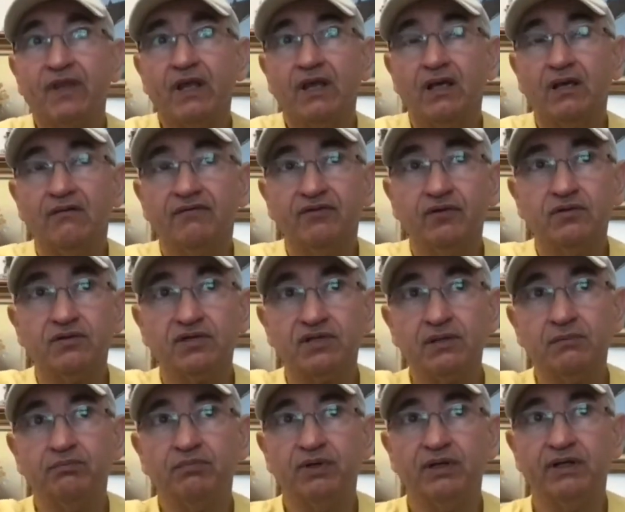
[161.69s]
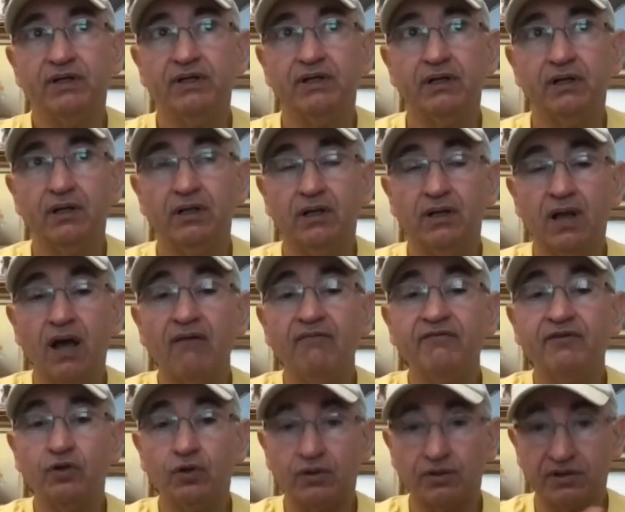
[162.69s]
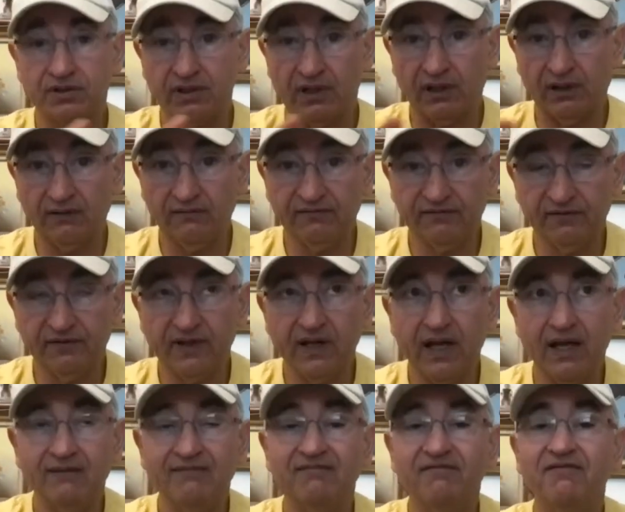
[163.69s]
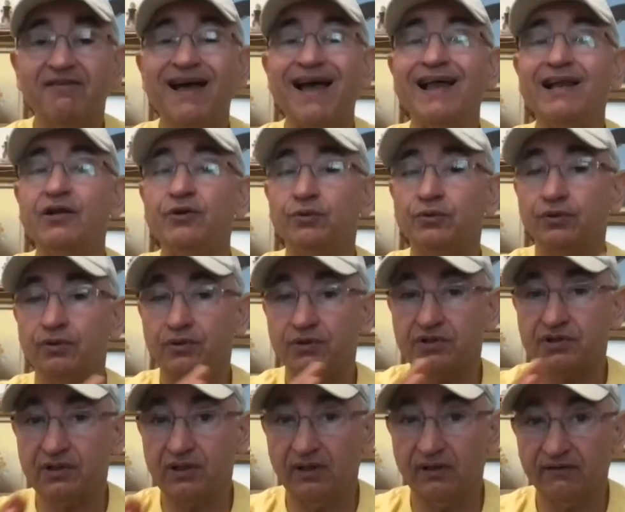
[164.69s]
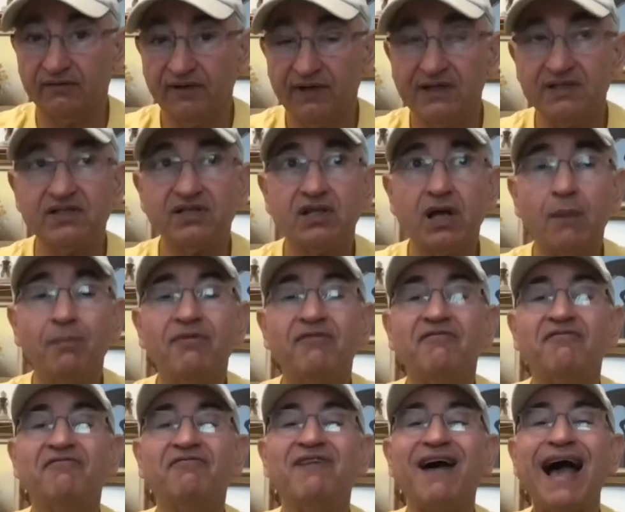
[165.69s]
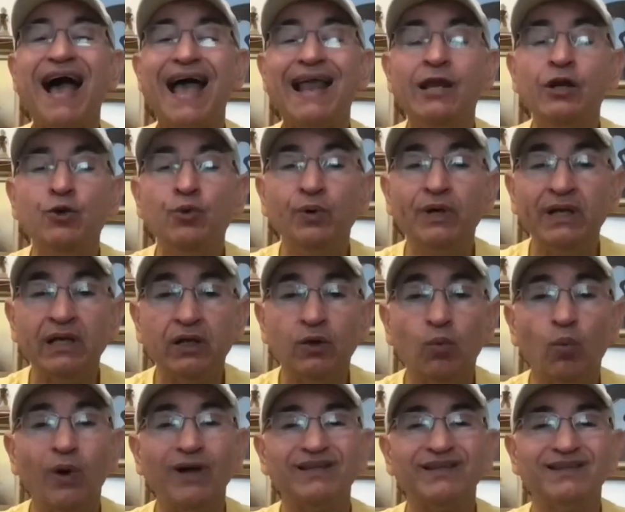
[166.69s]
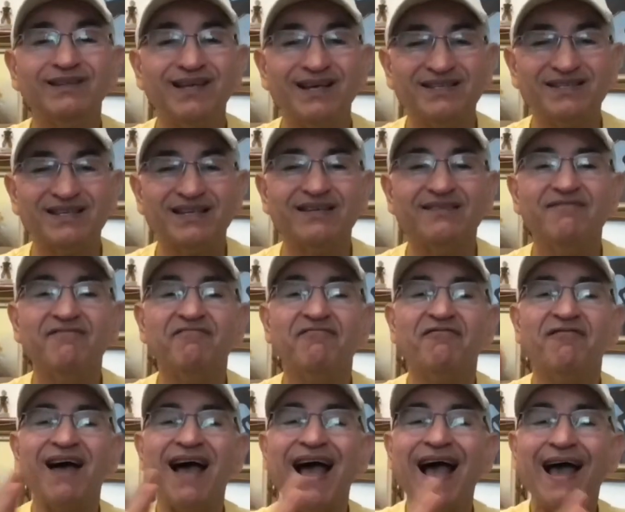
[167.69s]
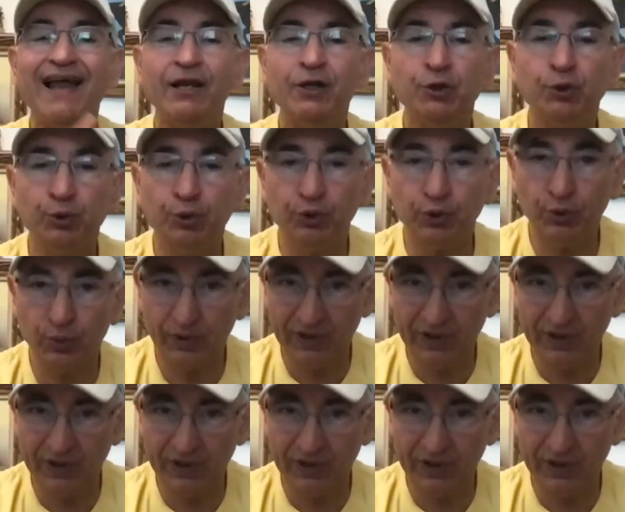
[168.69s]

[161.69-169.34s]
if you simply love yourself and value yourself and stop valuing what doesn't value you